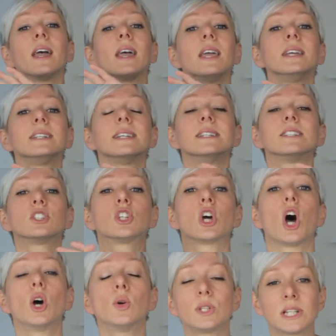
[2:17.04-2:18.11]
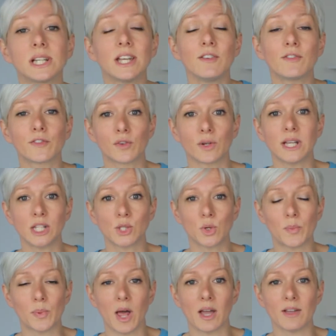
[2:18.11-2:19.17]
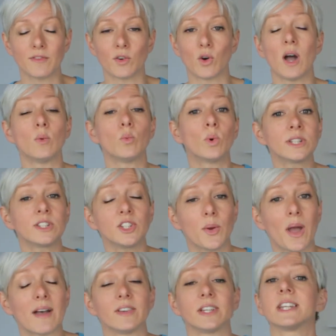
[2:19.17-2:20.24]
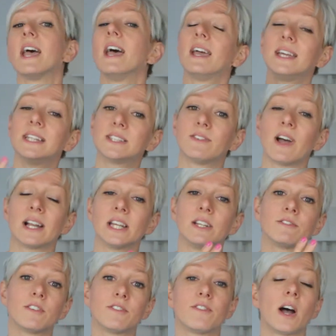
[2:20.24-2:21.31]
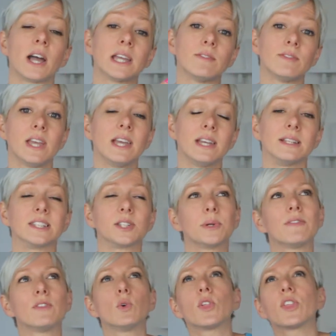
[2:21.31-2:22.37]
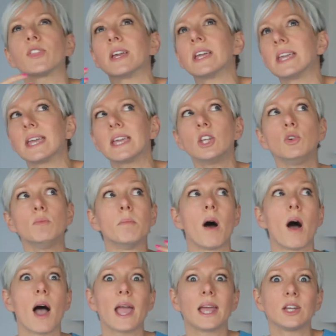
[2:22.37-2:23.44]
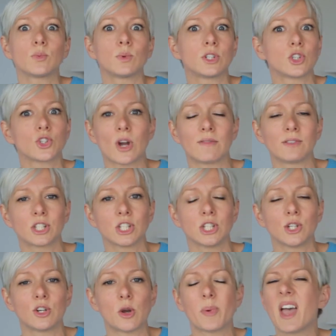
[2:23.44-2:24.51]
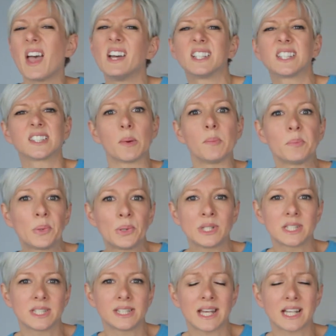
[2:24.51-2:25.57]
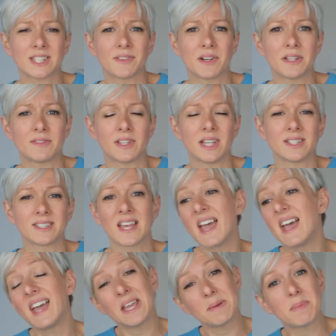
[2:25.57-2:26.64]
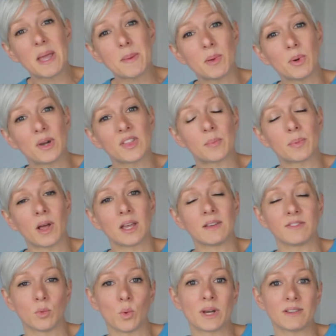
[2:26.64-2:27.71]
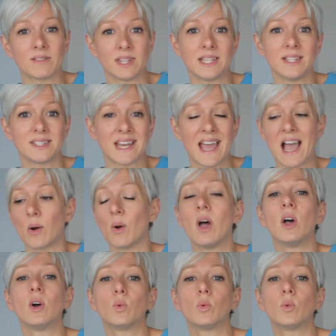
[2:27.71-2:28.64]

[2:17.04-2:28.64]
It is totally free to apply for, and once you have it, it's valid for 5 years. So if you're thinking you might want to travel to Europe some point in the next 5 years, it may be worth applying for one of these now.